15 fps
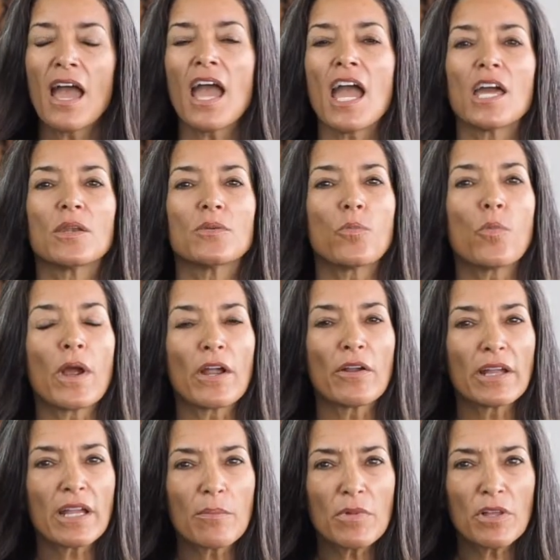and
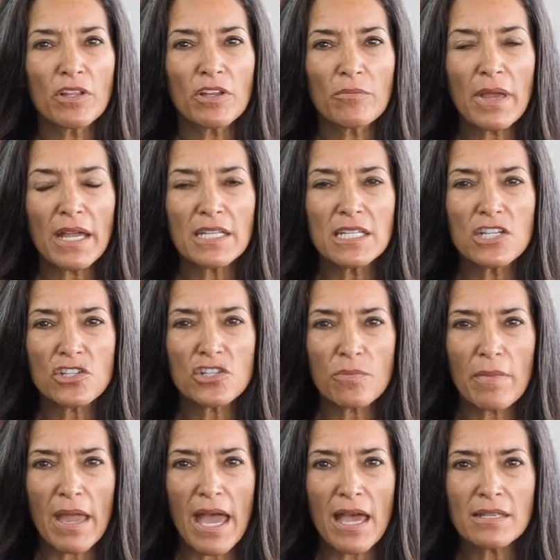wearing a milk of magnesia
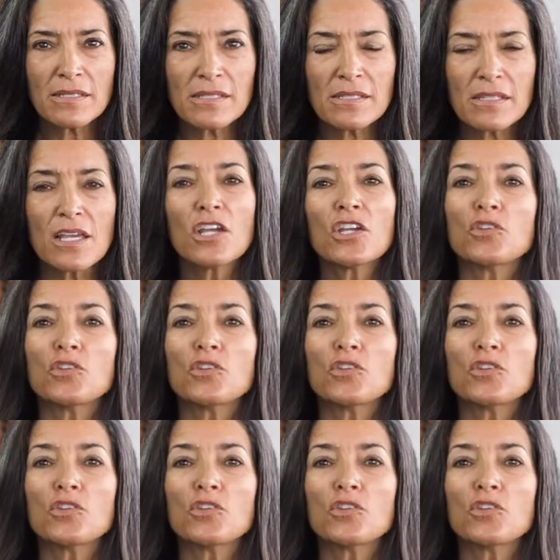mask.